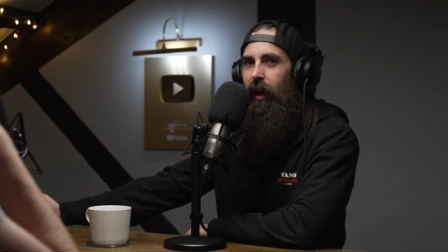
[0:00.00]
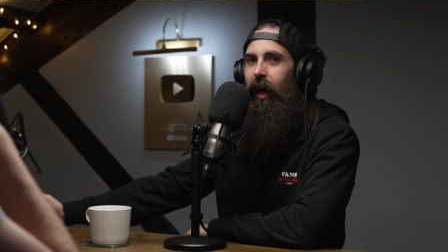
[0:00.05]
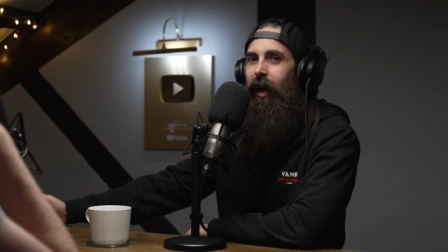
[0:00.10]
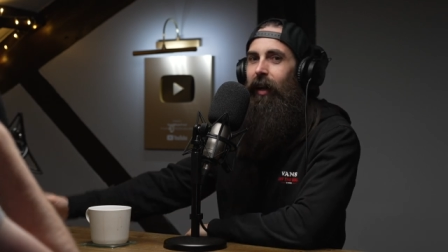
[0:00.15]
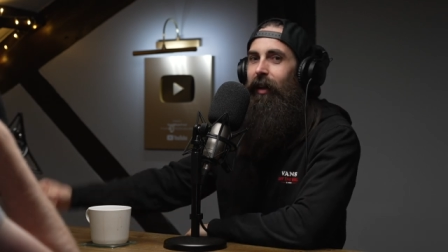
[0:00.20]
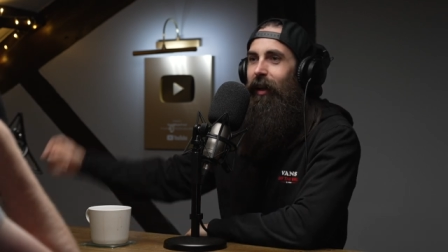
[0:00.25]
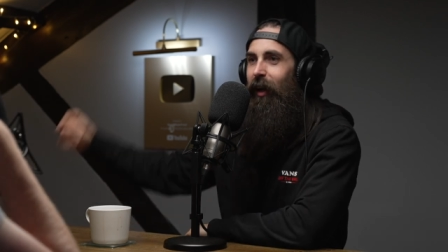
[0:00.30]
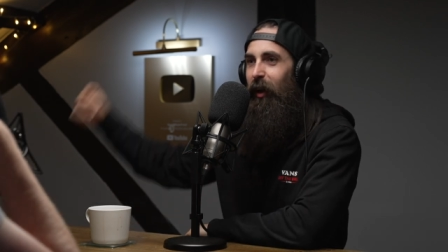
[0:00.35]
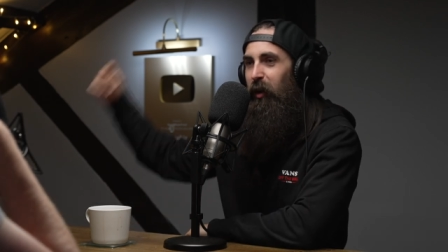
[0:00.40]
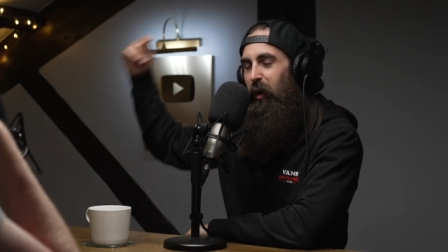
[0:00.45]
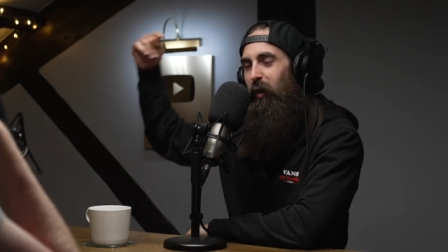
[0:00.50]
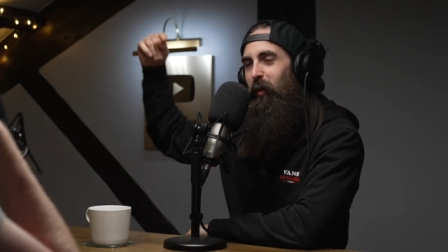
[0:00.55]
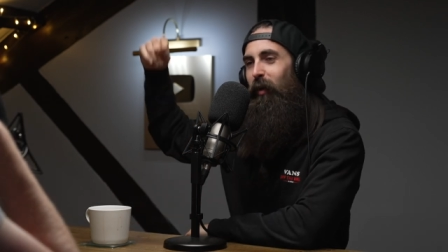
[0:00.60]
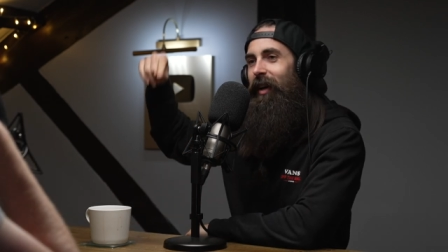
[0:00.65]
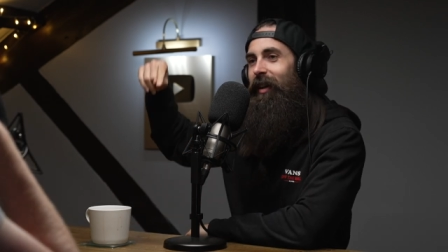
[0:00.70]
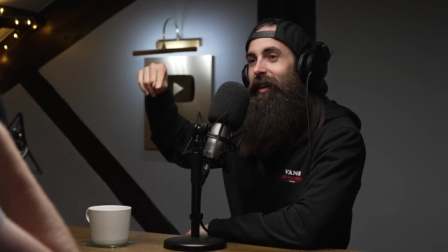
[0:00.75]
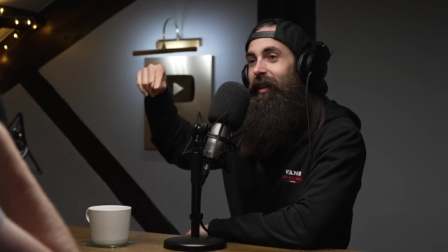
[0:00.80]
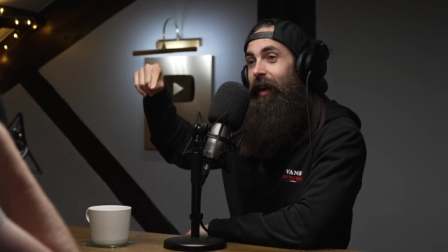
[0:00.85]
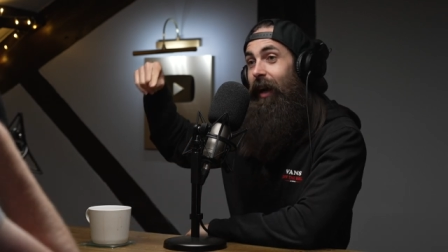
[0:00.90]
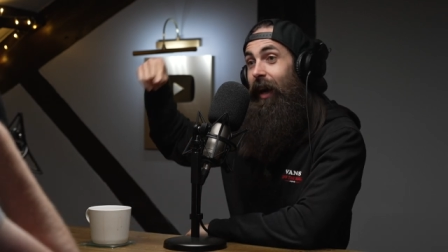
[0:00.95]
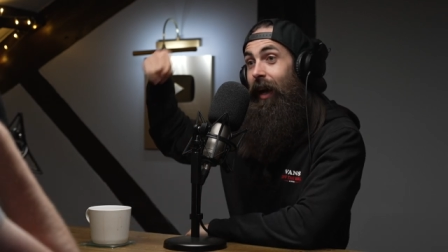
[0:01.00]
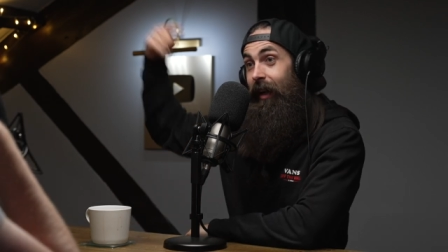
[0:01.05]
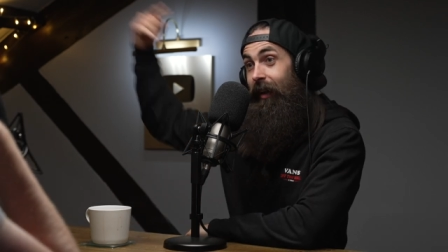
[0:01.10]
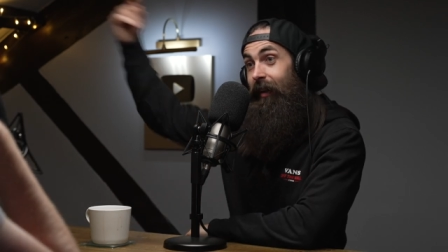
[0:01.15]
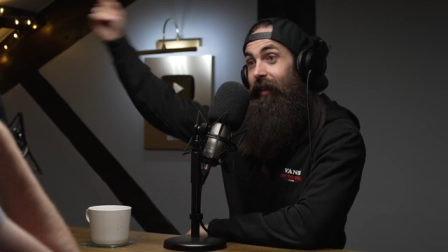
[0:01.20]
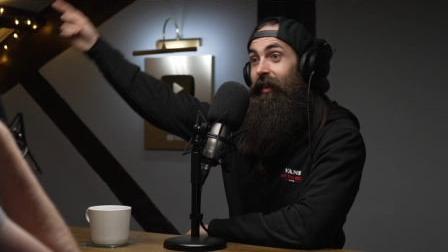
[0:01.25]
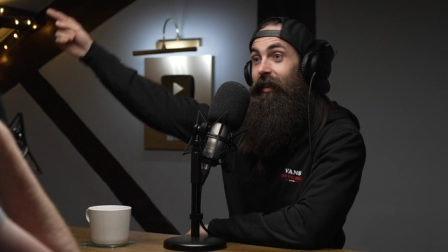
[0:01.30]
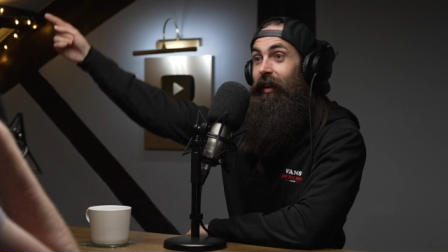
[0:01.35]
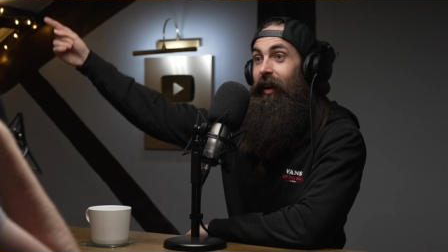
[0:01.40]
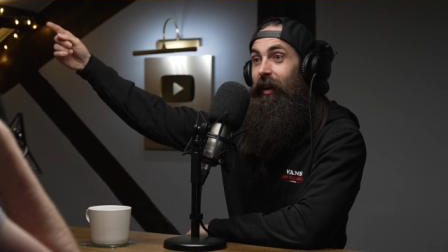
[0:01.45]
And then I got weighed at the
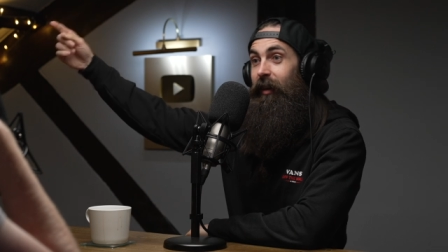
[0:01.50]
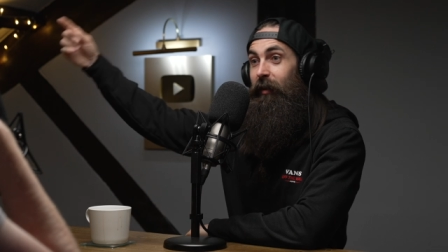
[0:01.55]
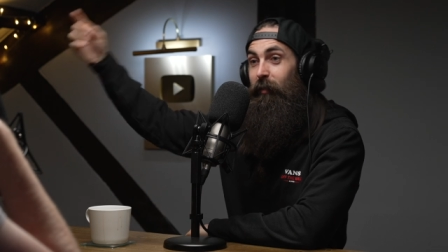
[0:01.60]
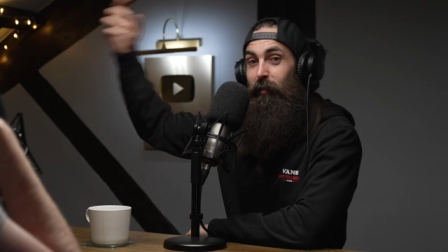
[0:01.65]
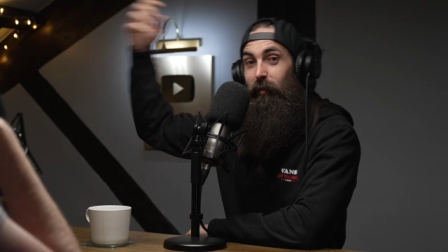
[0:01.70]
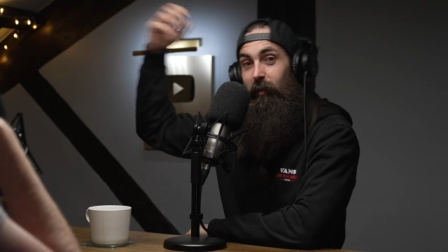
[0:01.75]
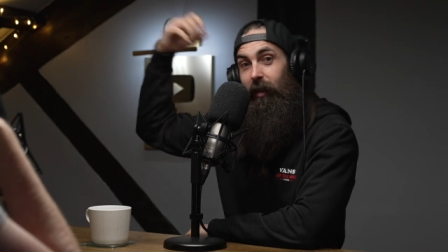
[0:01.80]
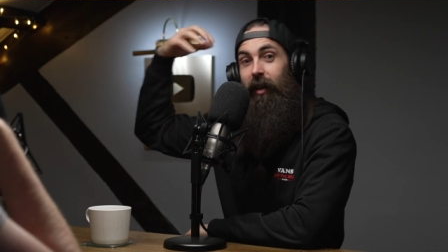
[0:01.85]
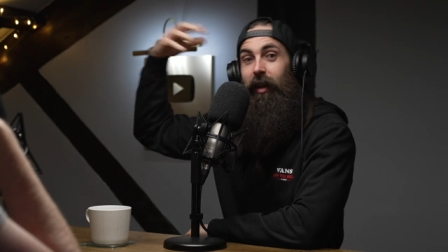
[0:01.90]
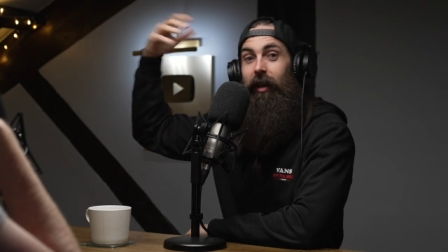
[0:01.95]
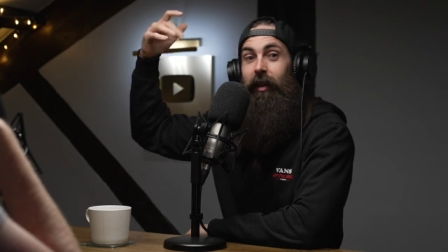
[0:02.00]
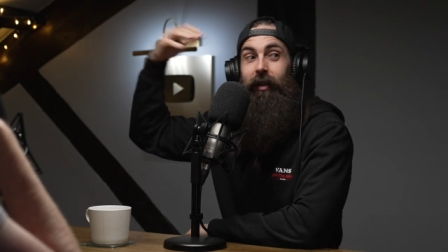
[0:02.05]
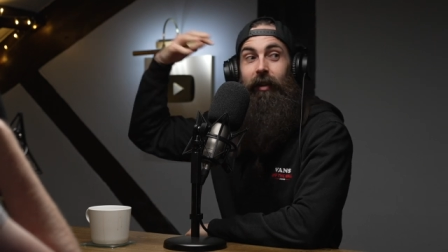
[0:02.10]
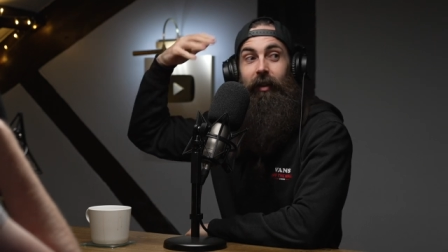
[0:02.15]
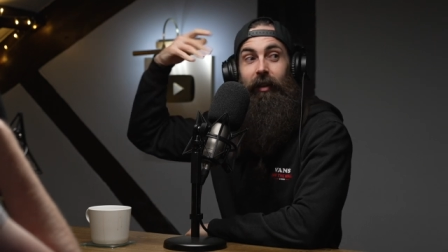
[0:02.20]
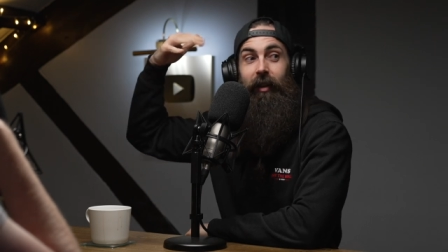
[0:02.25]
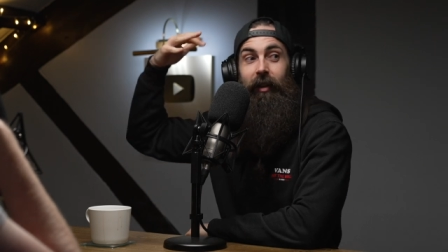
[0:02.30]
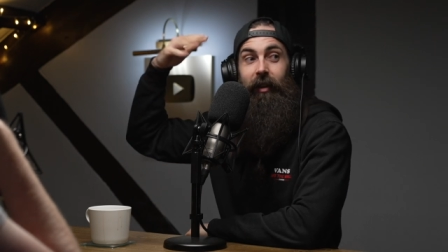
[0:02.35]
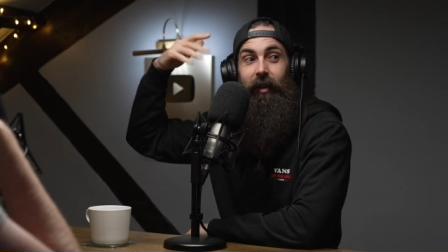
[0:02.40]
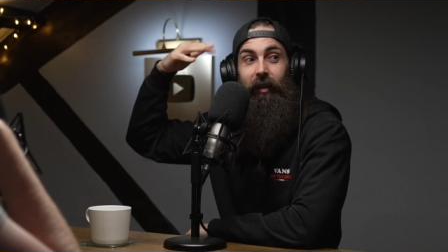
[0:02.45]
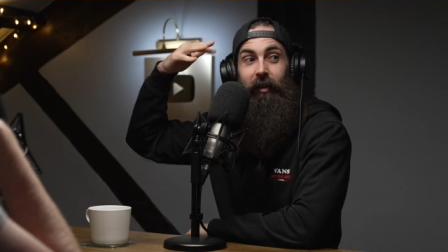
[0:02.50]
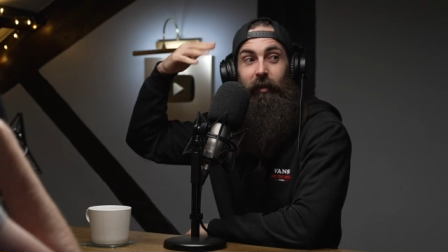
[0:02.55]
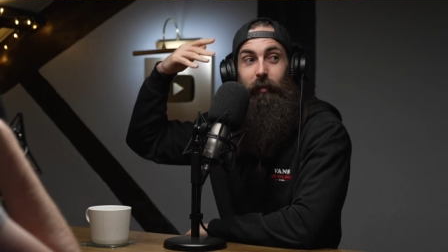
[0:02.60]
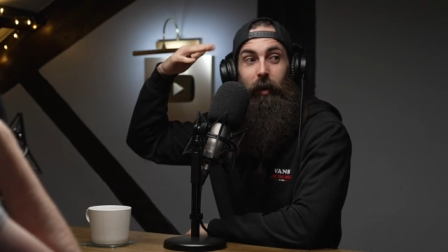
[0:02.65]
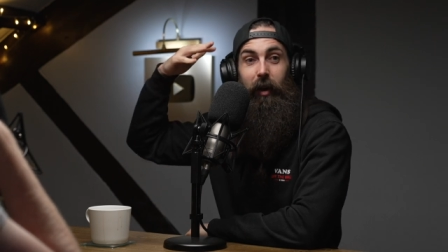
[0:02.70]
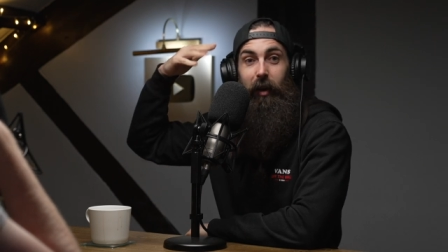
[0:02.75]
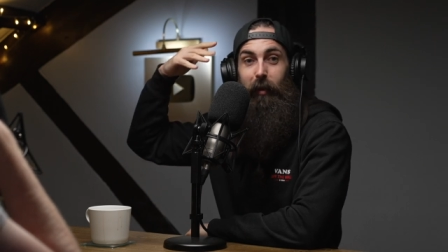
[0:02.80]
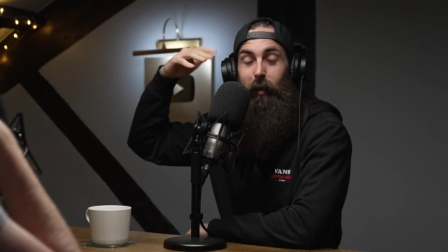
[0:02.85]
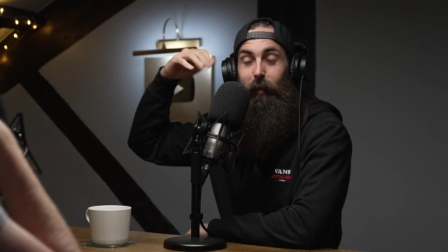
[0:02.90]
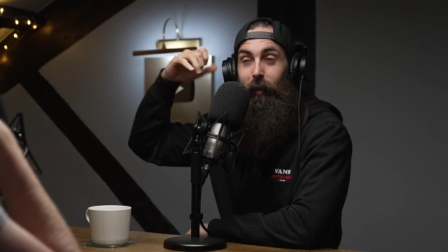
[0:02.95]
end. Had a had a, a
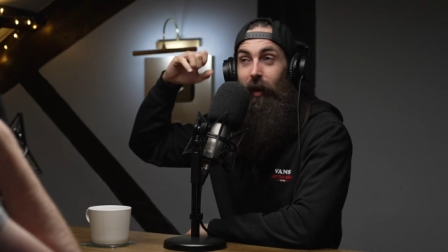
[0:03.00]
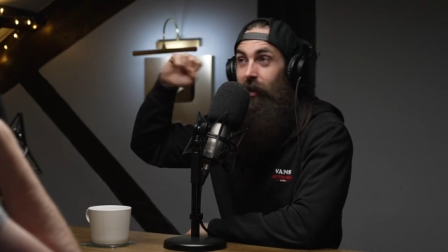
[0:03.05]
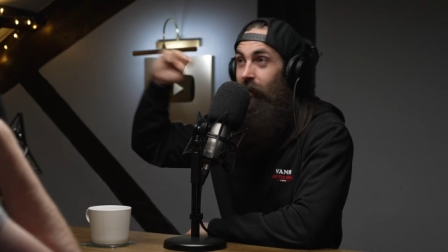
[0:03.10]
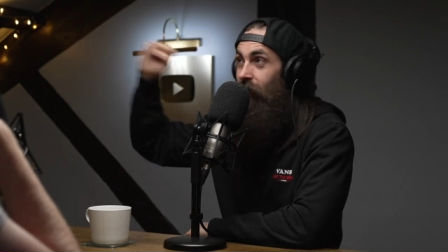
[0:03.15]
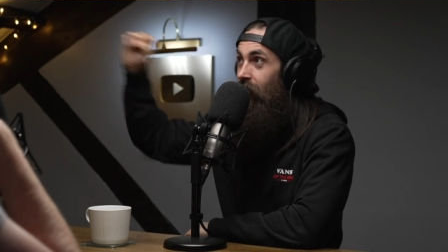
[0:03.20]
spark in my brain.